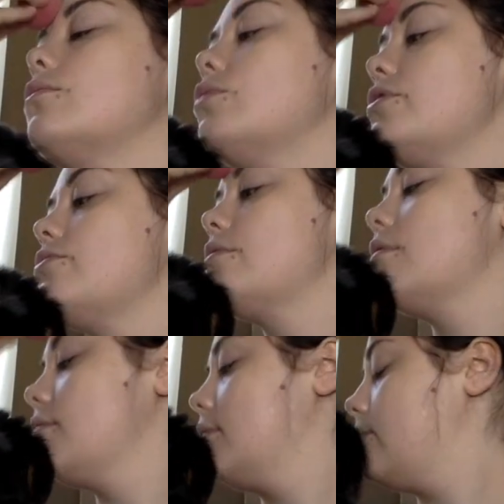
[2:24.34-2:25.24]
What's
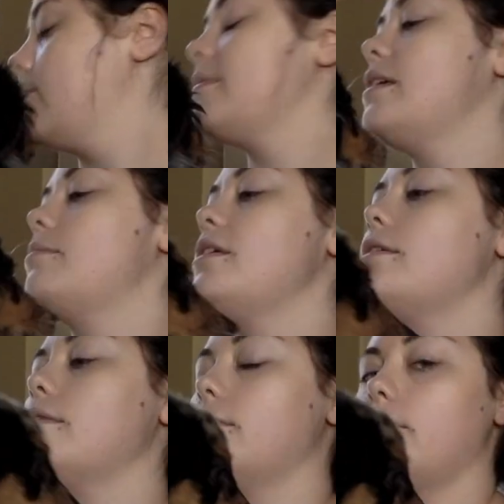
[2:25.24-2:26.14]
wrong,
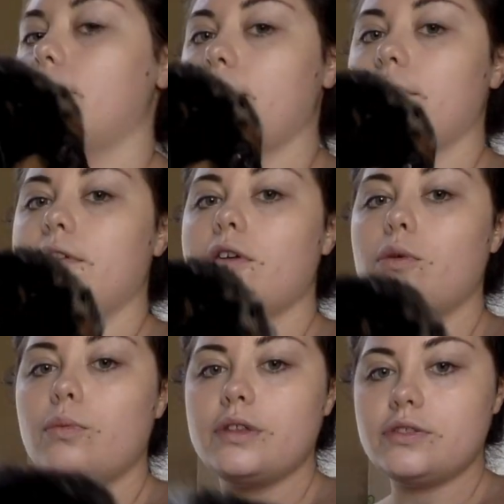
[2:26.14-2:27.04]
baby?
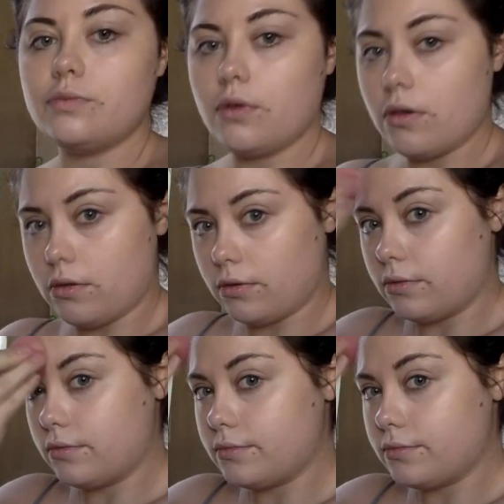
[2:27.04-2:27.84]
What's wrong?